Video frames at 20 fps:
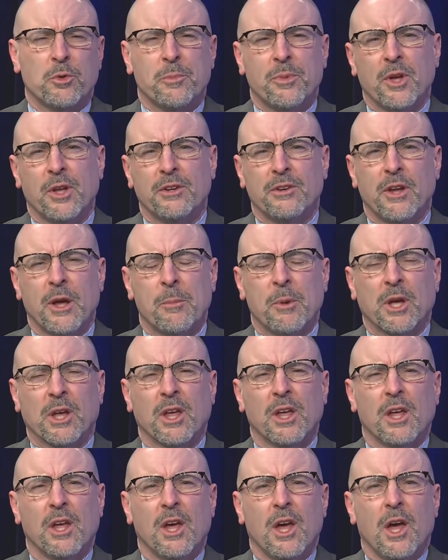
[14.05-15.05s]
pandemic.
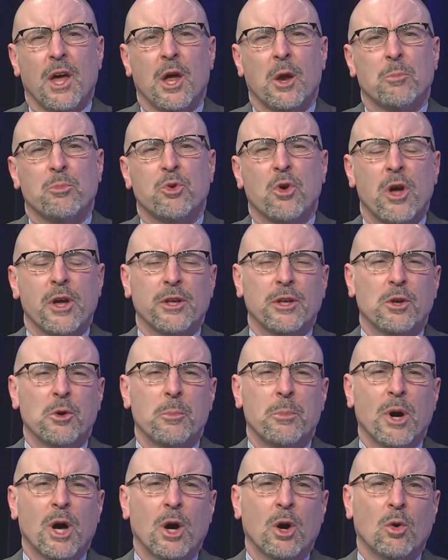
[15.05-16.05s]
And I'm talking
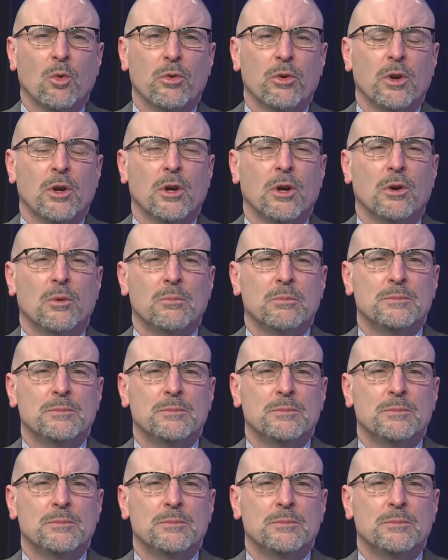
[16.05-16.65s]
about uh,